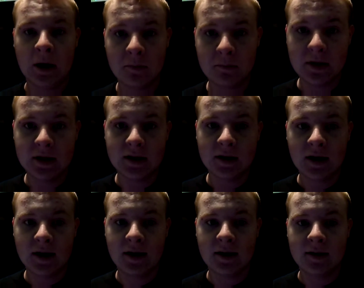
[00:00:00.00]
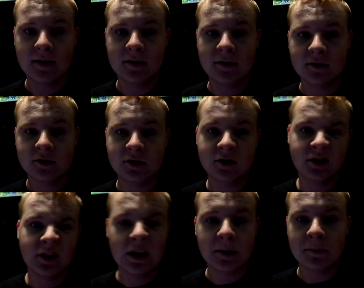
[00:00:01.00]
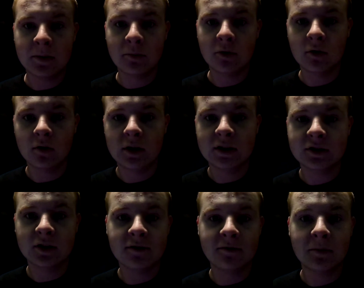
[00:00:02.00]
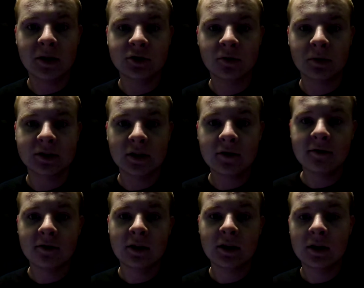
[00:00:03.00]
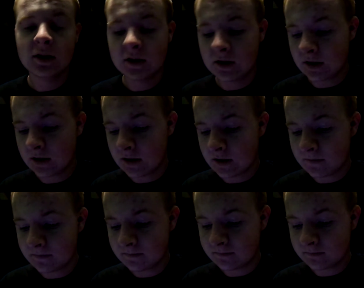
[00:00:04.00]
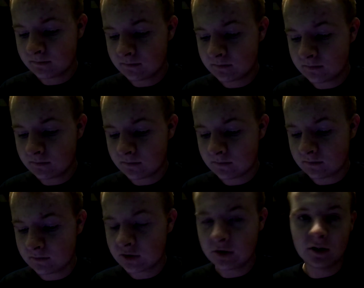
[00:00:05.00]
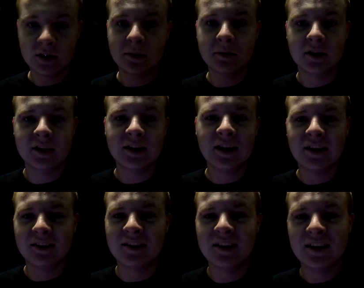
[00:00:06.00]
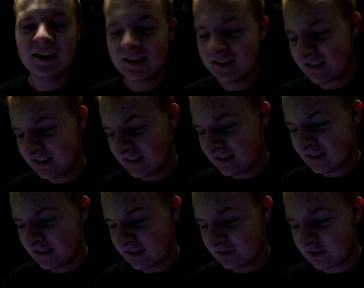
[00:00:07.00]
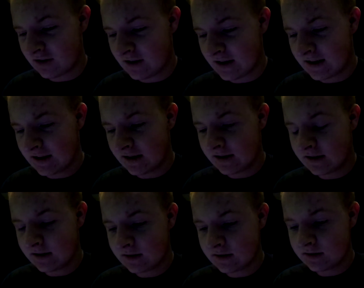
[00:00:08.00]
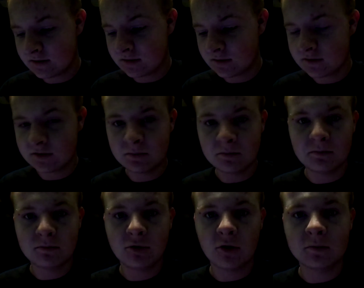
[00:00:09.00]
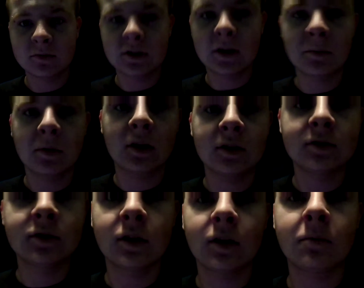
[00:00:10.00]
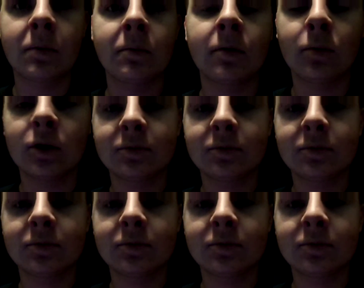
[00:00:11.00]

me, and just so you get a bit more inside information on myself. Sorry, I keep looking down. I've got some prompts down below, so I can't remember which